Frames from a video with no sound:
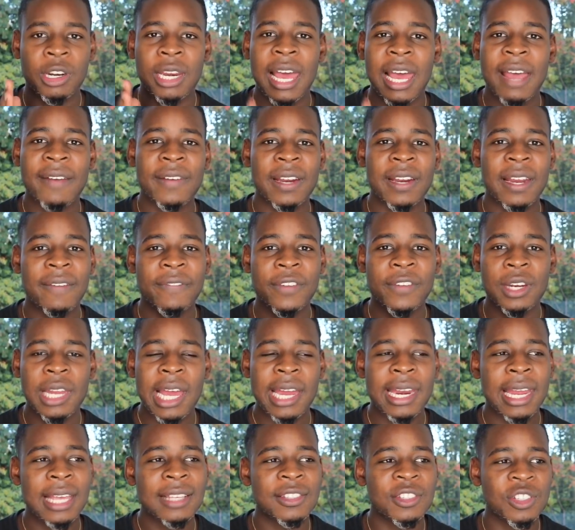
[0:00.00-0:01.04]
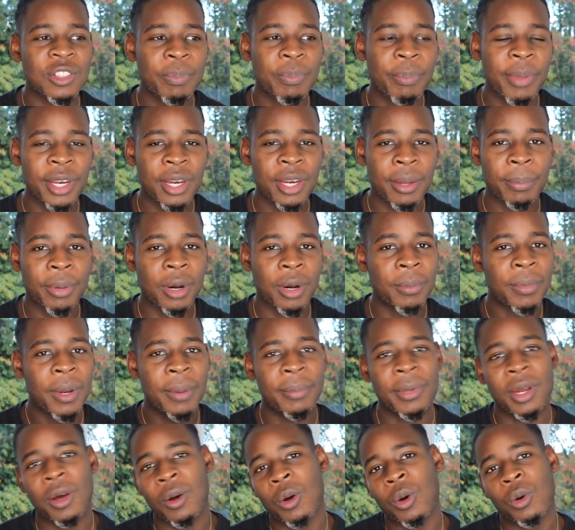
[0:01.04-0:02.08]
life, and I feel like that's just been the
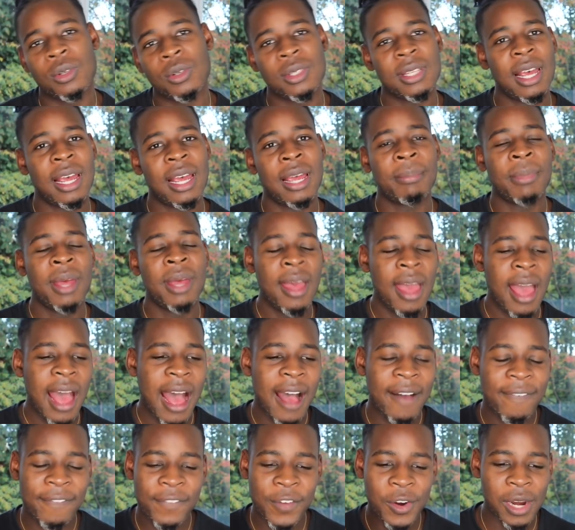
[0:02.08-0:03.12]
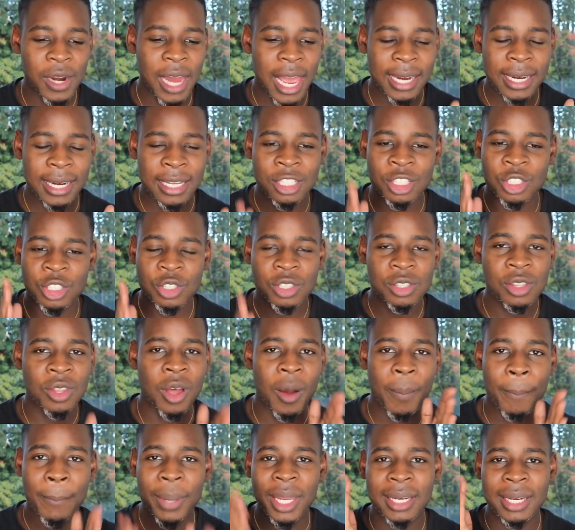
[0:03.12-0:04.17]
problem the whole time. I feel like there's just
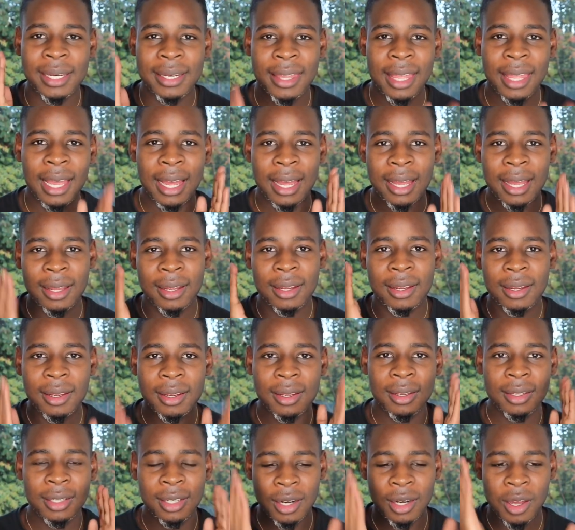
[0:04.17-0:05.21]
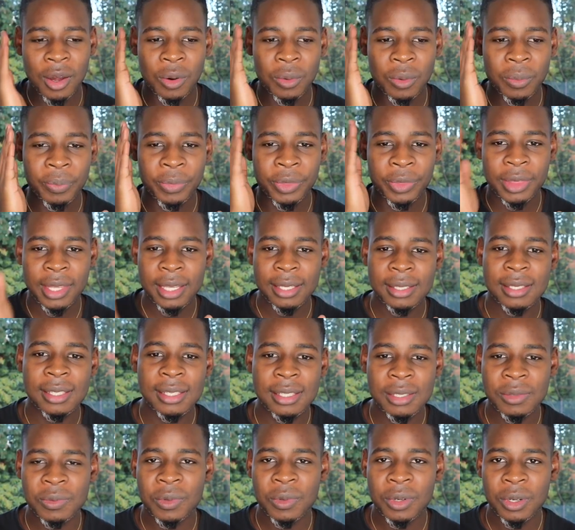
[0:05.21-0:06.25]
not been that, you know, this
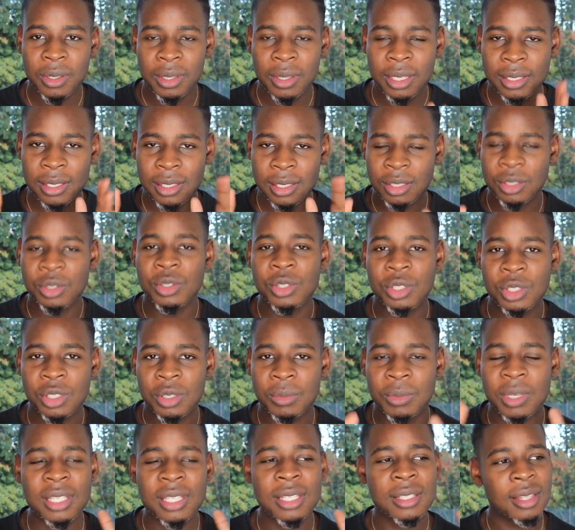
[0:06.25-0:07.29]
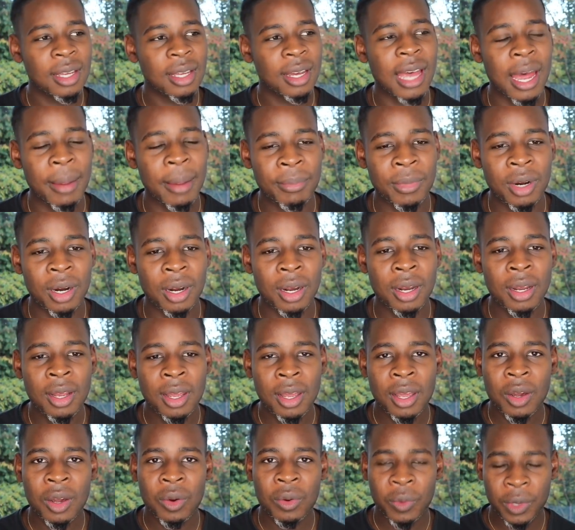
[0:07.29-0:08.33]
is YouTube, this is the camera.
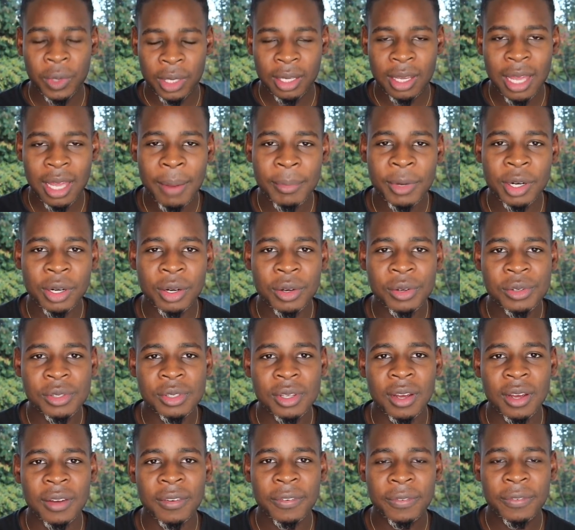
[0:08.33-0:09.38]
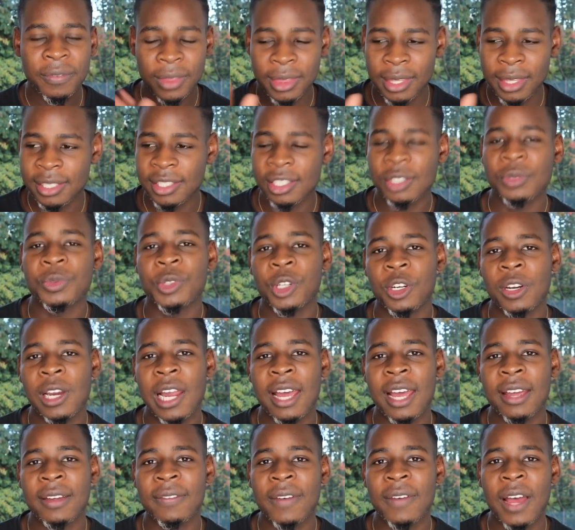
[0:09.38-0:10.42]
When the camera goes off, this is real
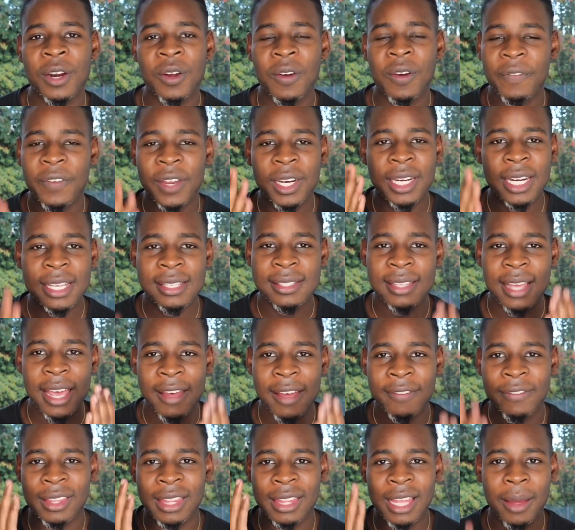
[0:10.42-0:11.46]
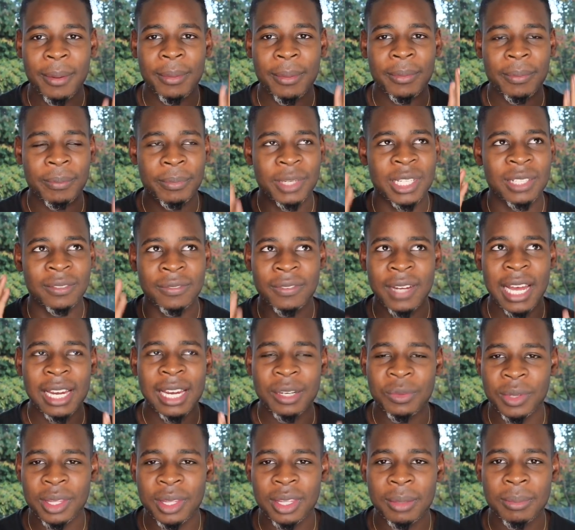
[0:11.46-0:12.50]
life. I don't think there's ever that
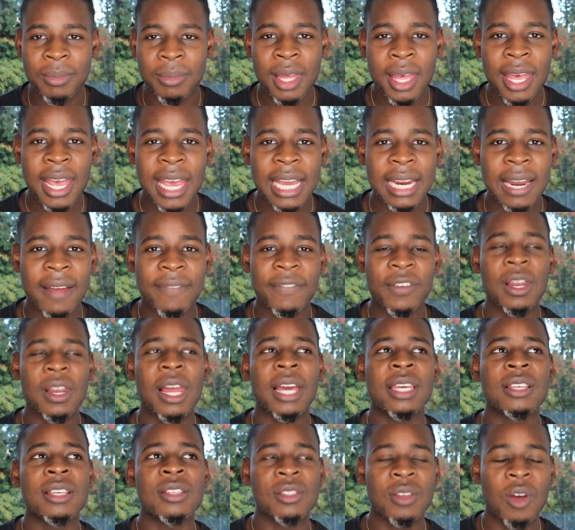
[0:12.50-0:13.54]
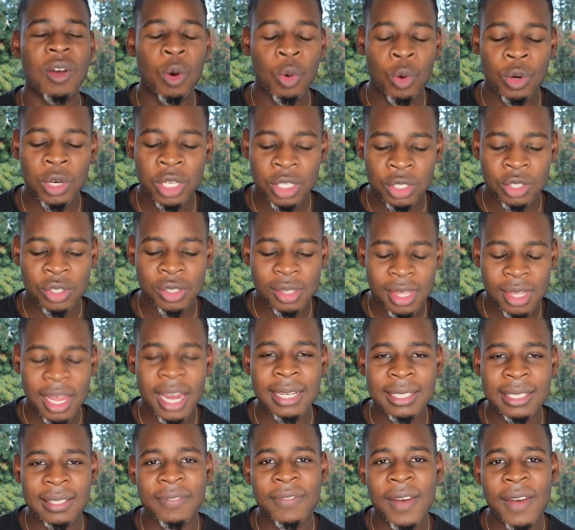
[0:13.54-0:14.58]
divide with him, and I feel like he's only just
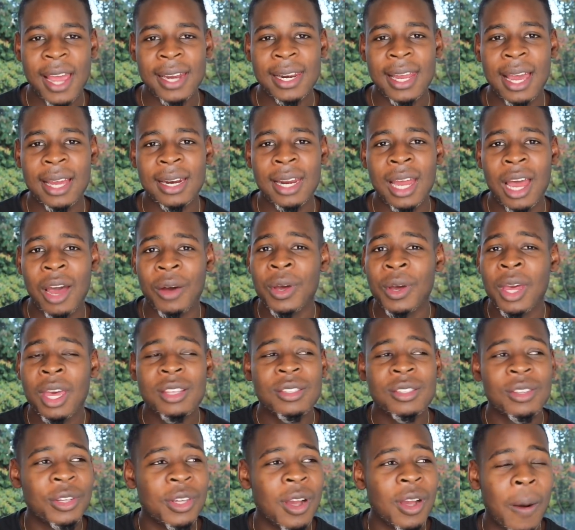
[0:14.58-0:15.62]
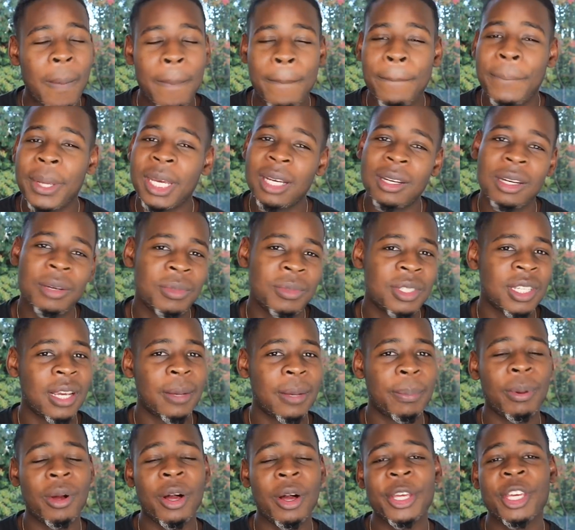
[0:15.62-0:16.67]
starting to find that now. So yo, big up
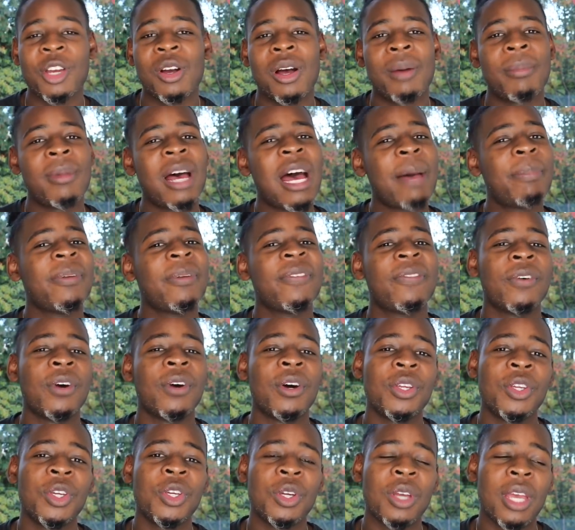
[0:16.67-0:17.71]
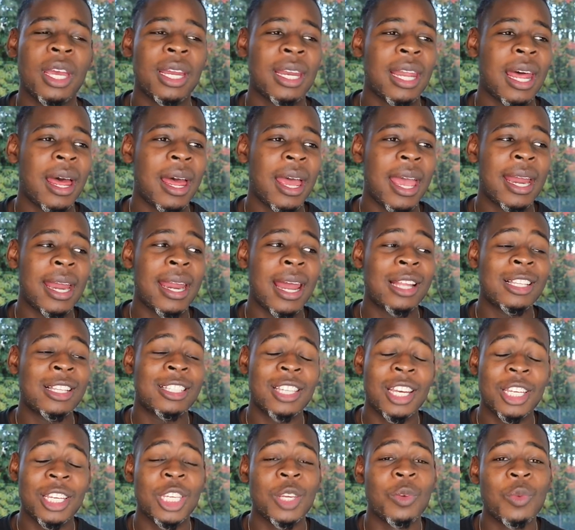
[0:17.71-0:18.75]
Jake Paul, yo, I'm happy for you, and I
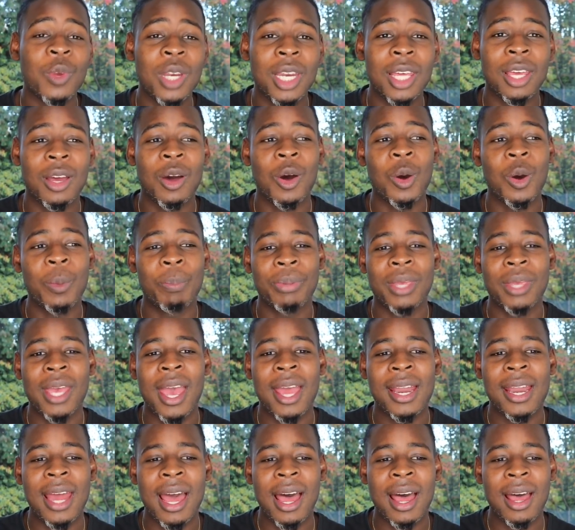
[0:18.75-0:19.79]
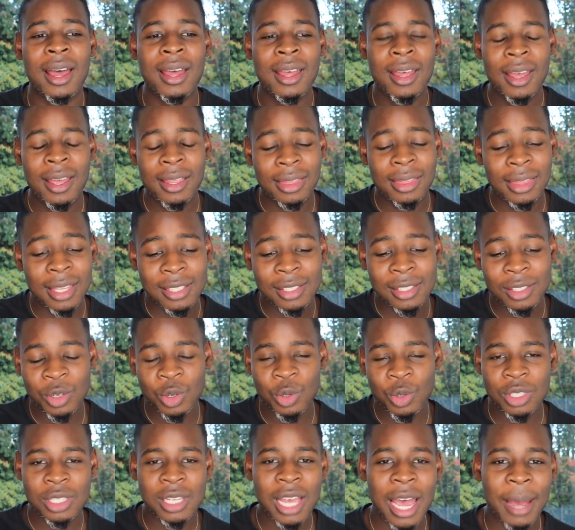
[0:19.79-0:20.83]
genuinely hope, yeah, that this
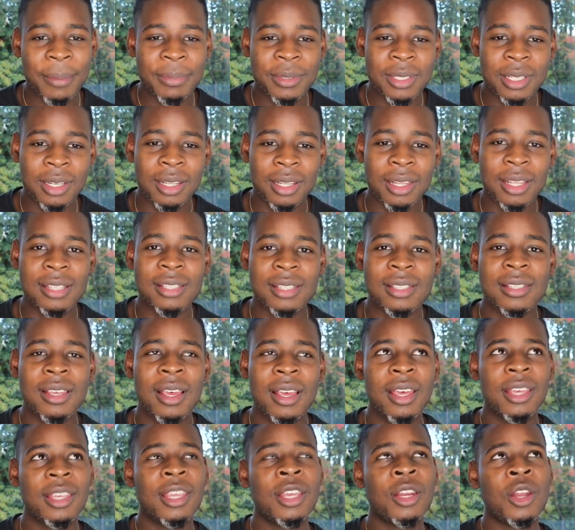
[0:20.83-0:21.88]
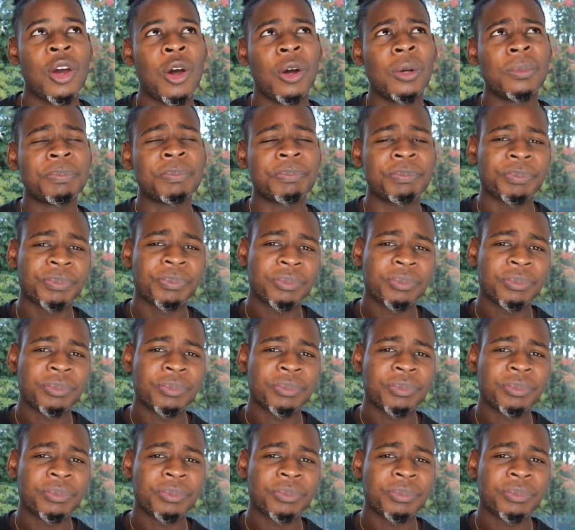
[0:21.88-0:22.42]
new chapter, this, you know,